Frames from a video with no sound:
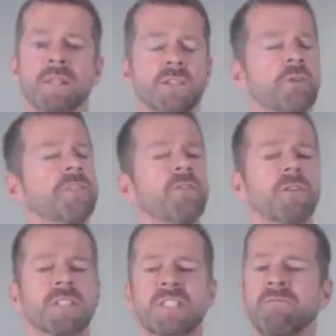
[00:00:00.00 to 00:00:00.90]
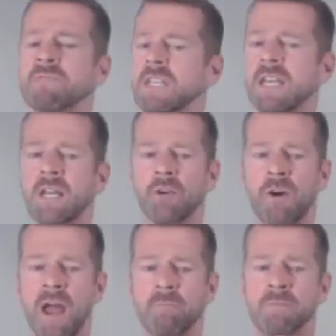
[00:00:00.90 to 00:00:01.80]
So if you're 70
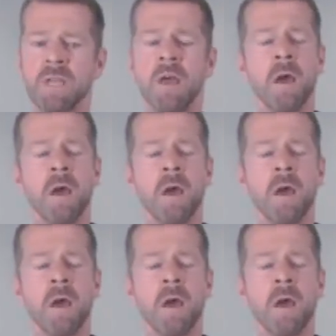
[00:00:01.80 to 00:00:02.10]
kilograms,